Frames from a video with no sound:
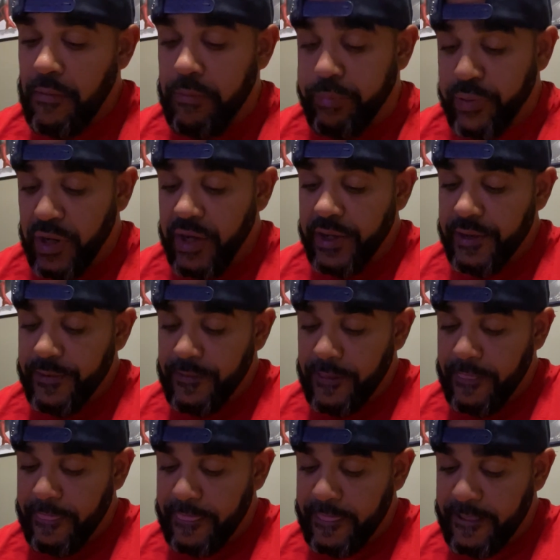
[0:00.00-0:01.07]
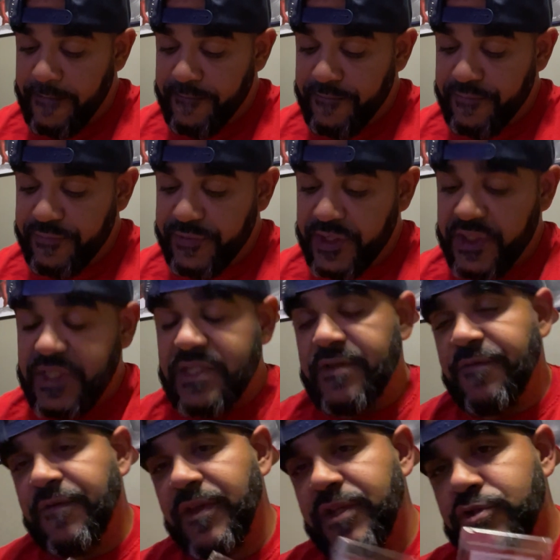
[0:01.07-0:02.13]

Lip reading: But this is a Fleer